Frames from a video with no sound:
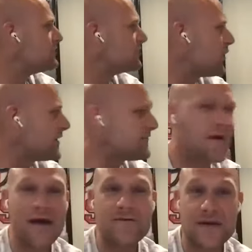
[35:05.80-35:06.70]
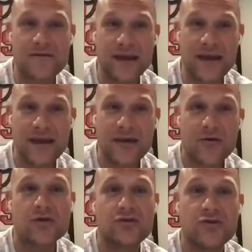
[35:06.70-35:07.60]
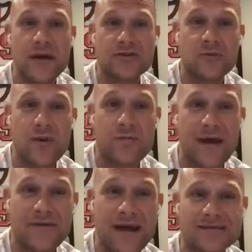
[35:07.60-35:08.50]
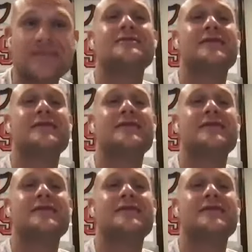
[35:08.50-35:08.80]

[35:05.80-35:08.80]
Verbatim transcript: 2550 for a two bedroom, one bath downstairs,